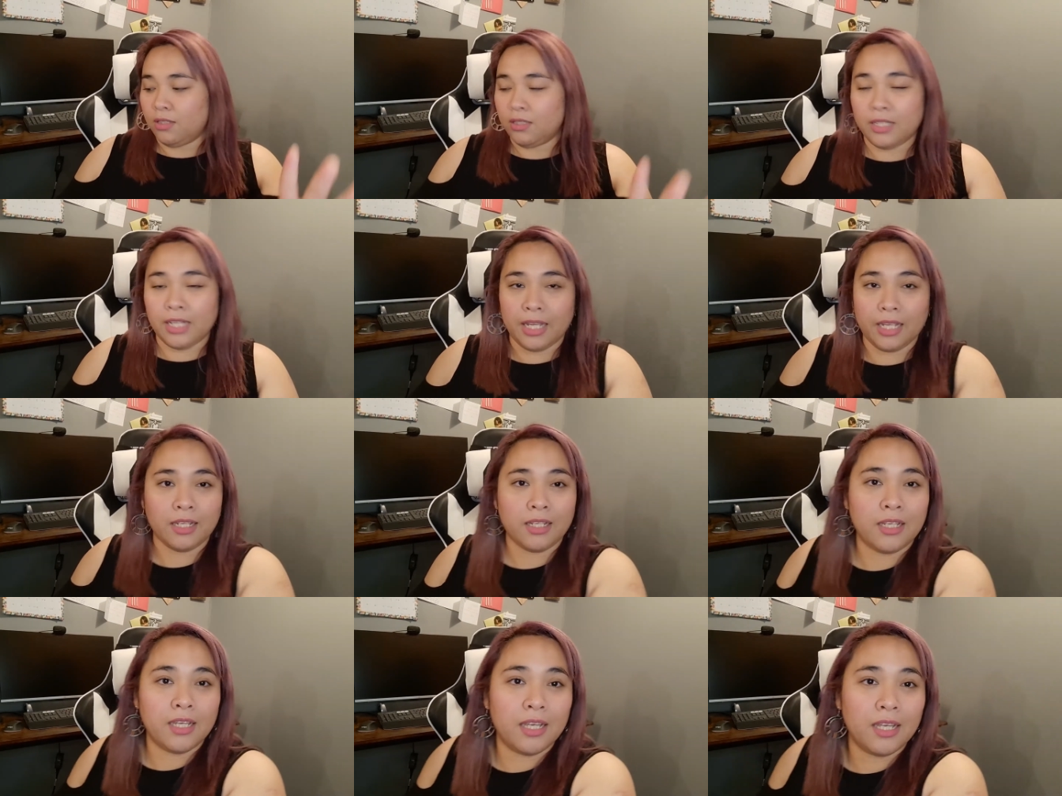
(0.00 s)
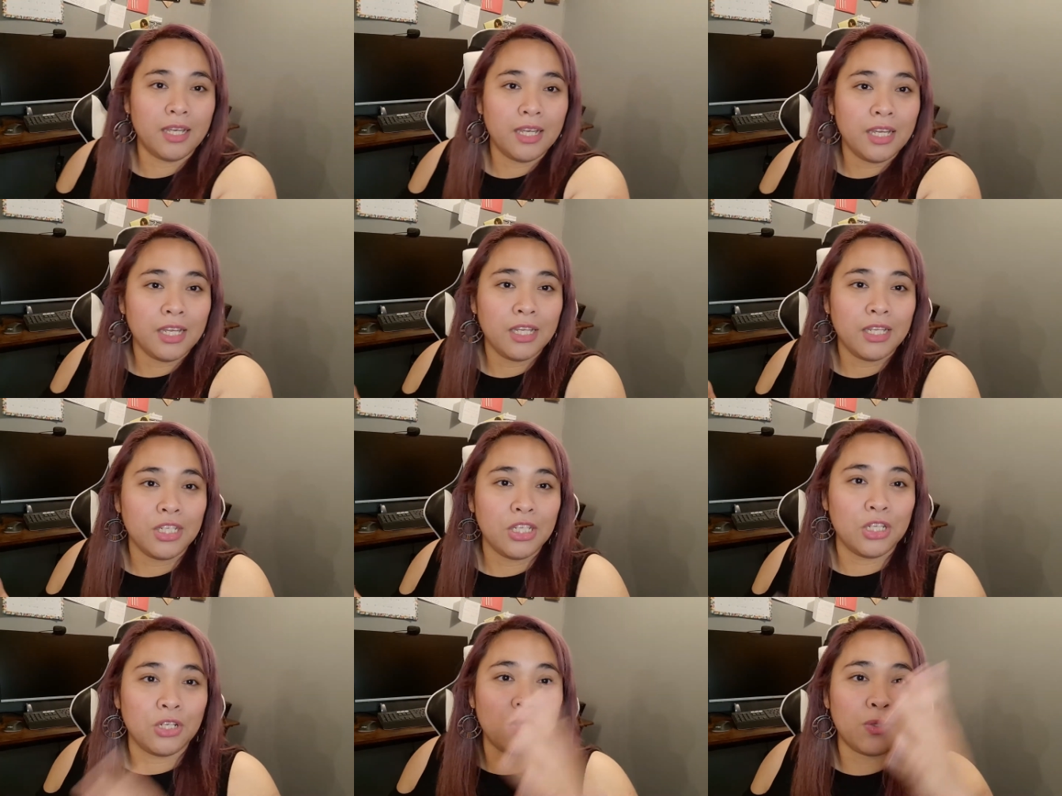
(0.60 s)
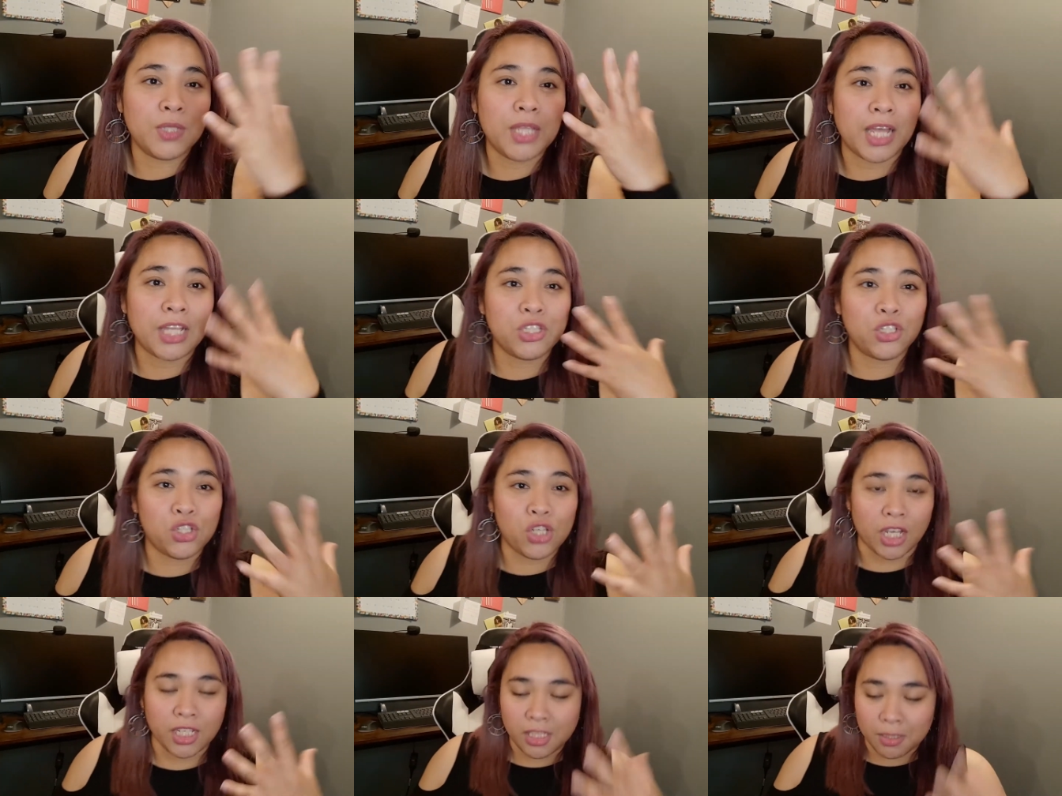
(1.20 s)
Like, you know, the
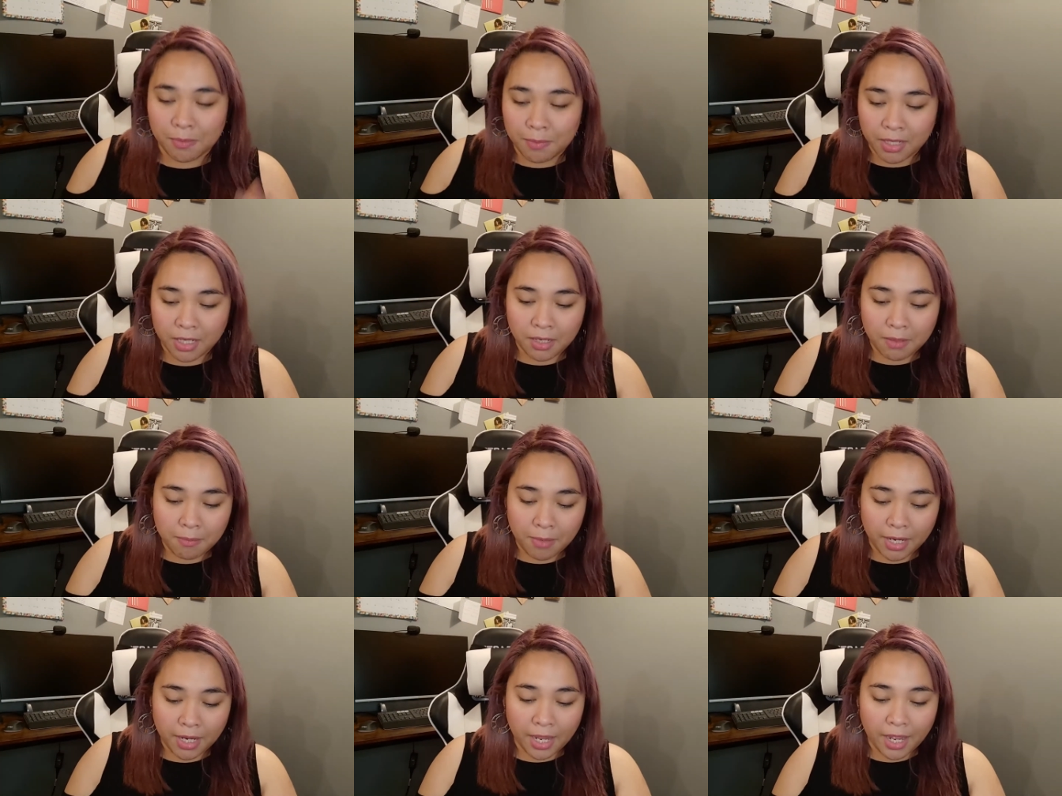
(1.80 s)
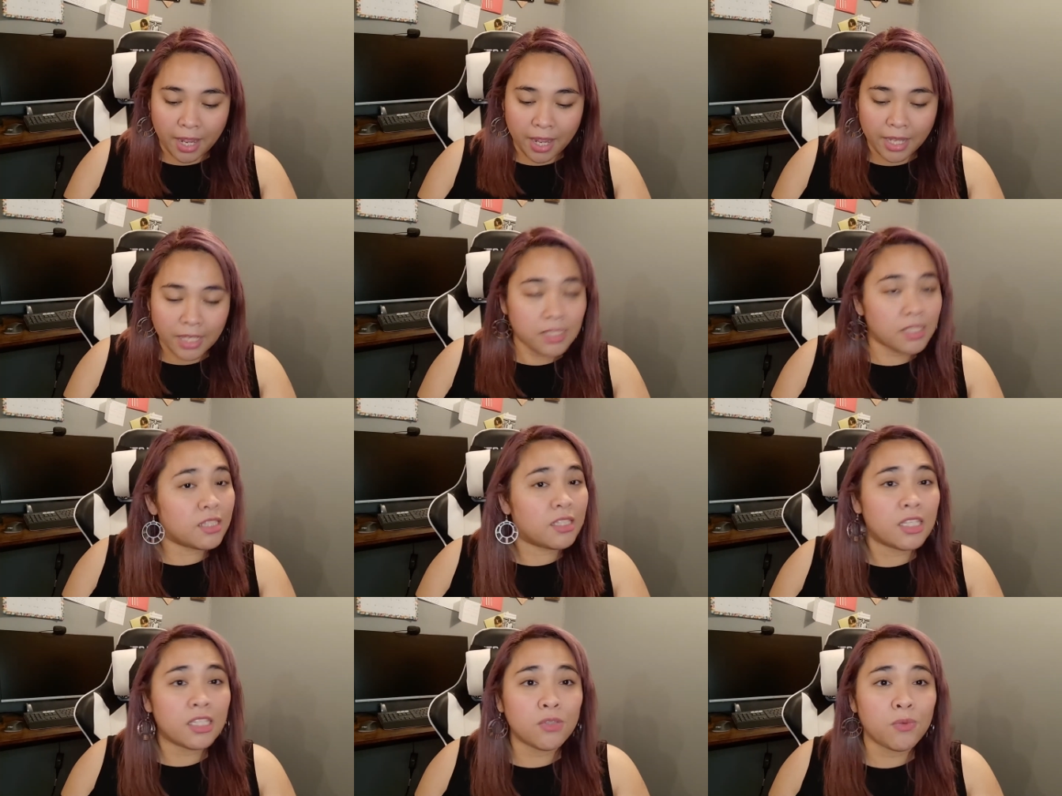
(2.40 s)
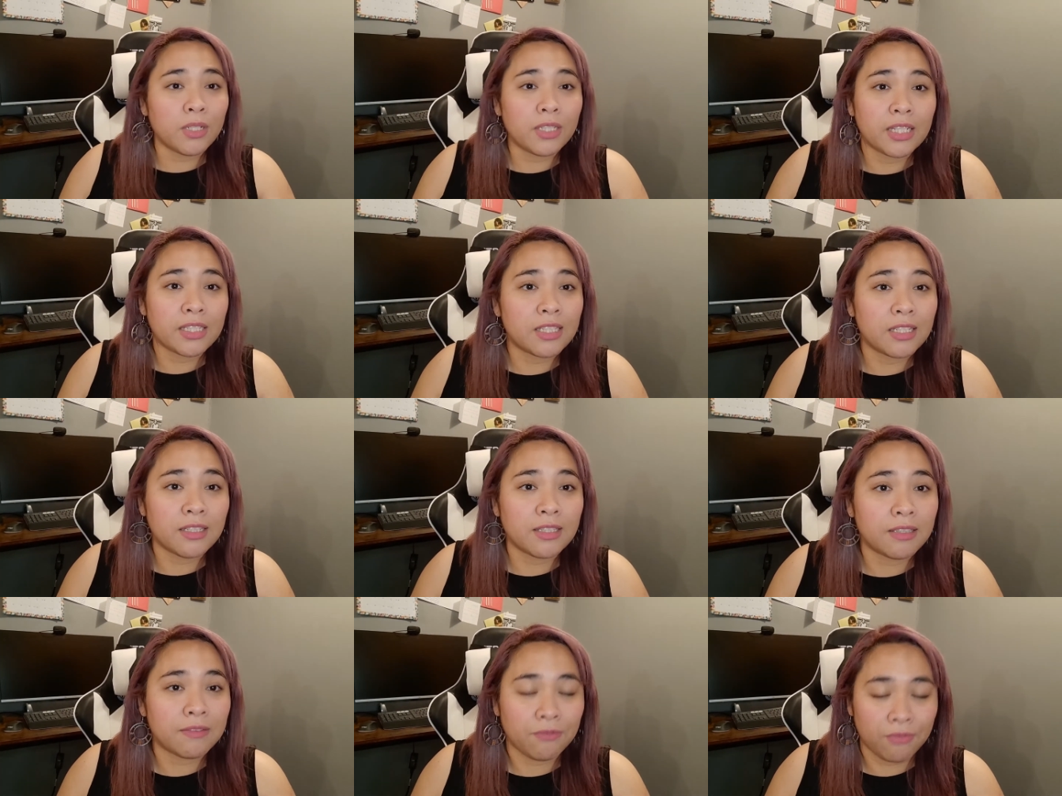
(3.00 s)
adjustment in my eyes. This one
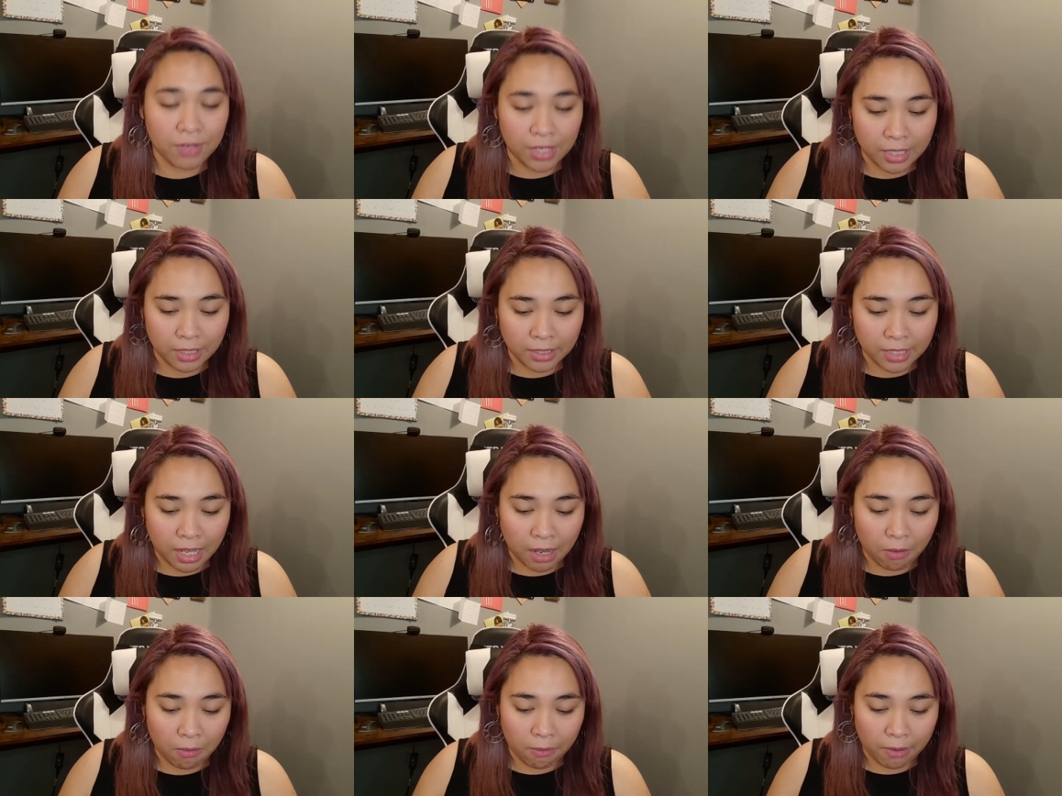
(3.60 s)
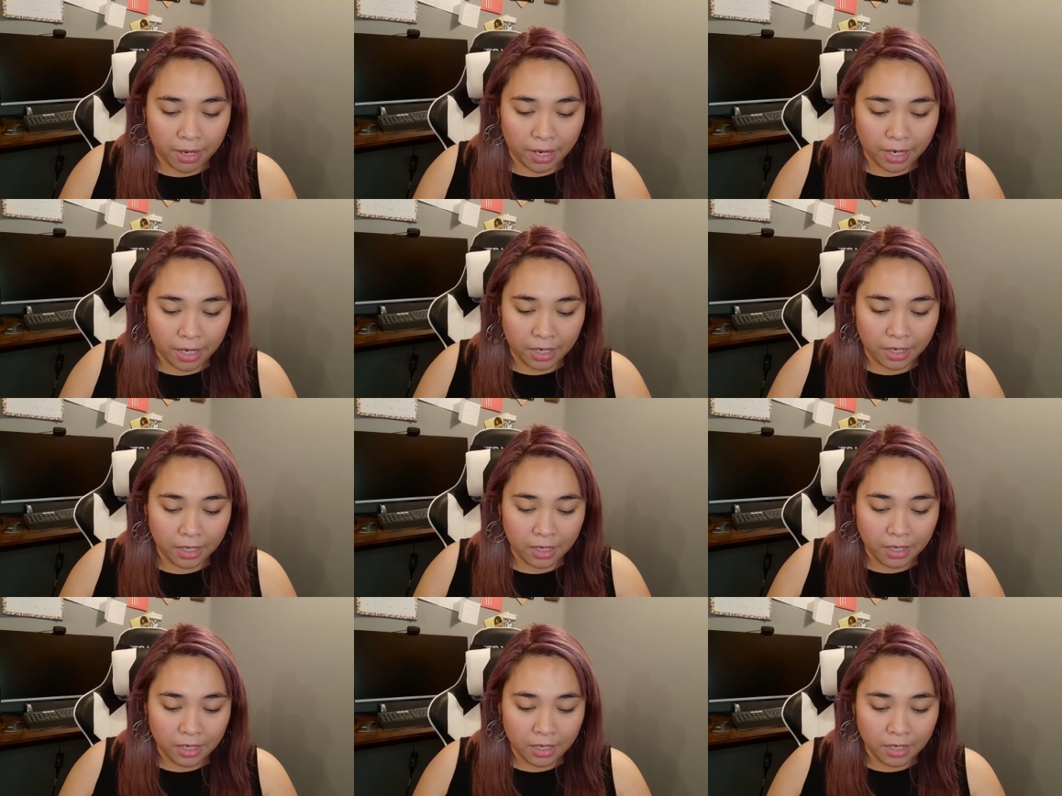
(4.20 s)
doesn't feel that way.